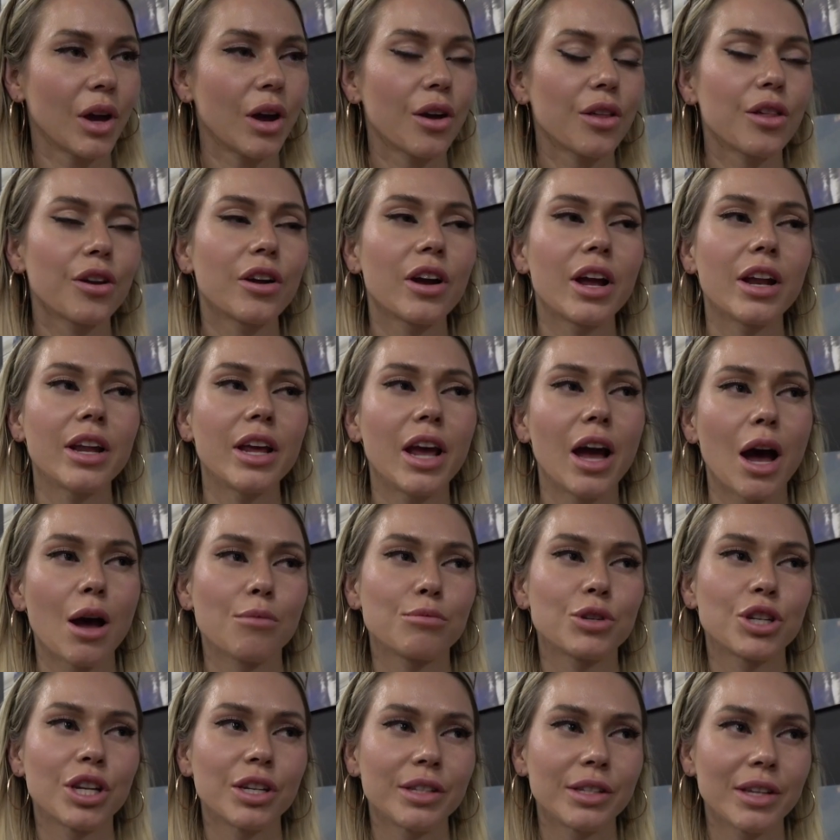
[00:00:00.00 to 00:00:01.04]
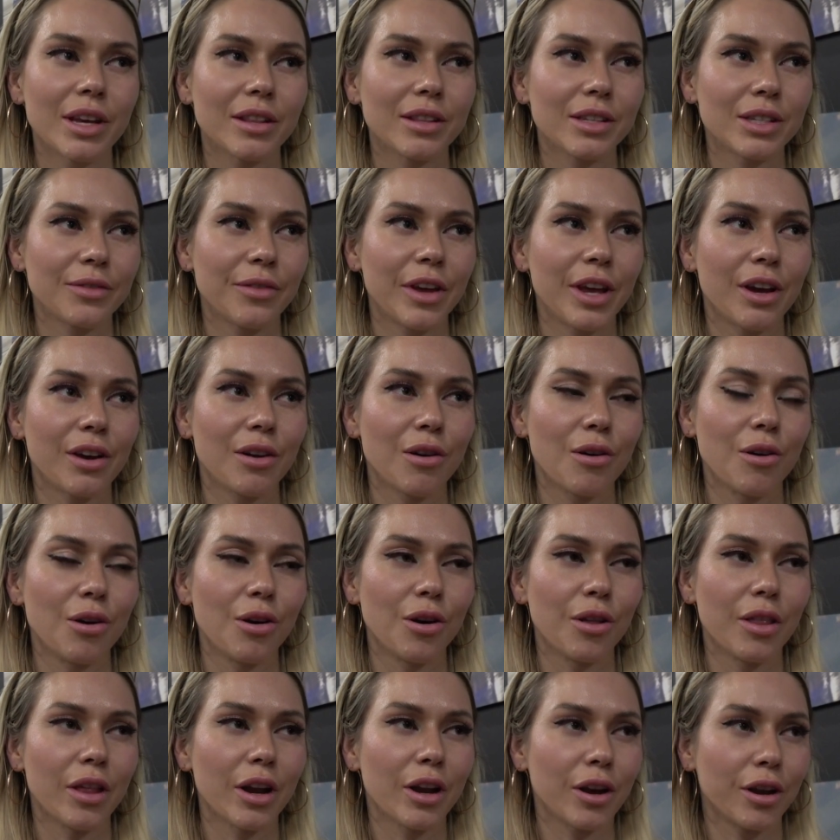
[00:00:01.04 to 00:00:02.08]
Are there any options on this
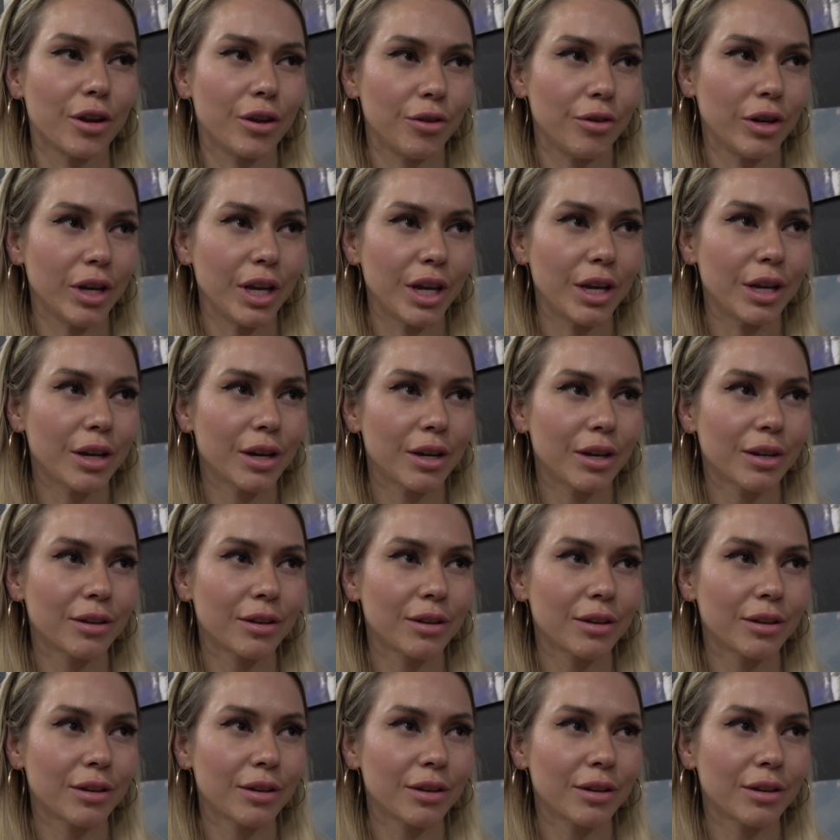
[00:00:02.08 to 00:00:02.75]
vehicle that are unique?